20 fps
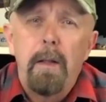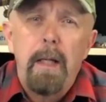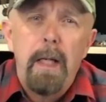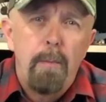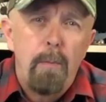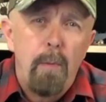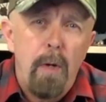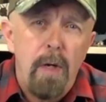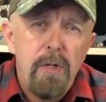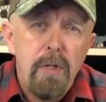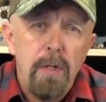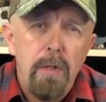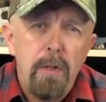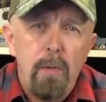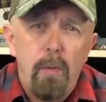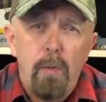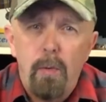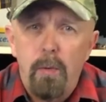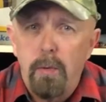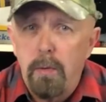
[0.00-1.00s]

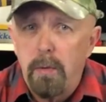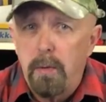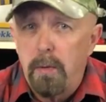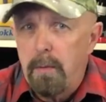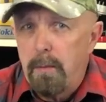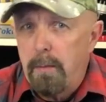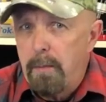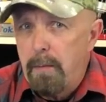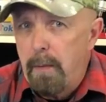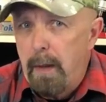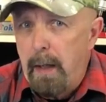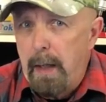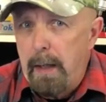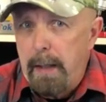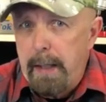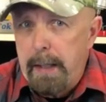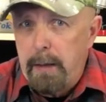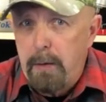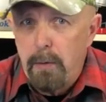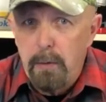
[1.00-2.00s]
airbrusher, or
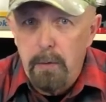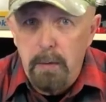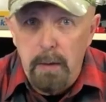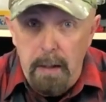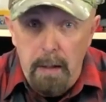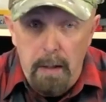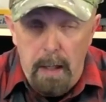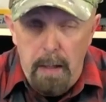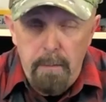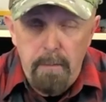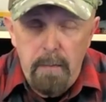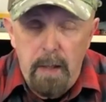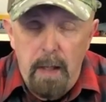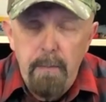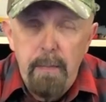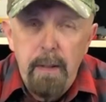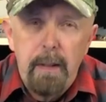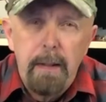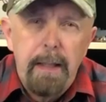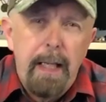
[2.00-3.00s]

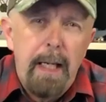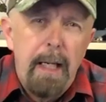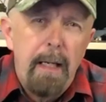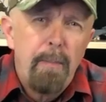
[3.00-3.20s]
I'm building